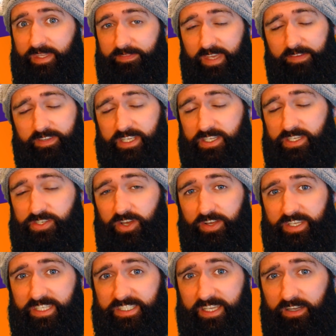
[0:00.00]
You haven't enjoyed
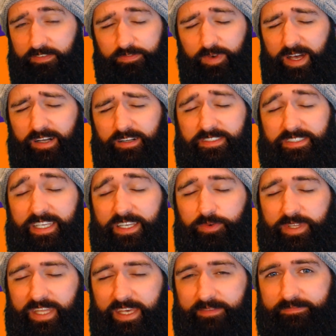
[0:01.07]
yourself? Well, stick with it.